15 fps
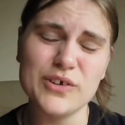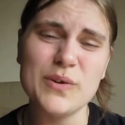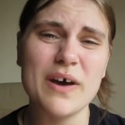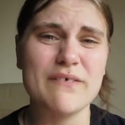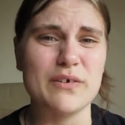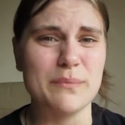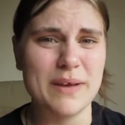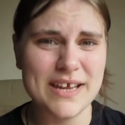You
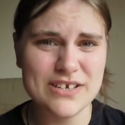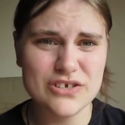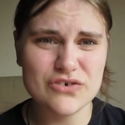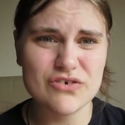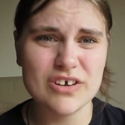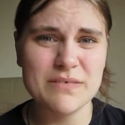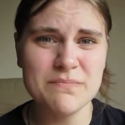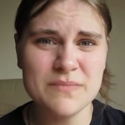have your
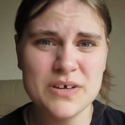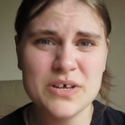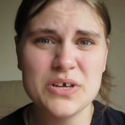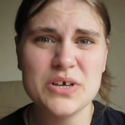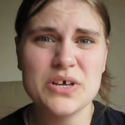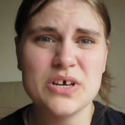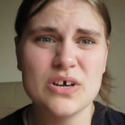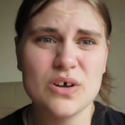mainstream
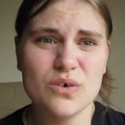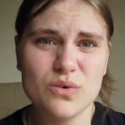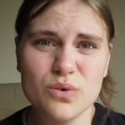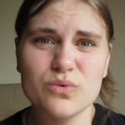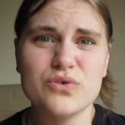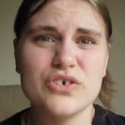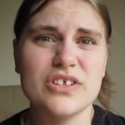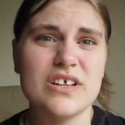
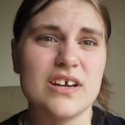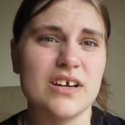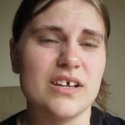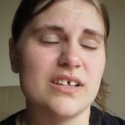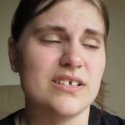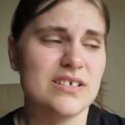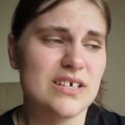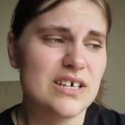culture that are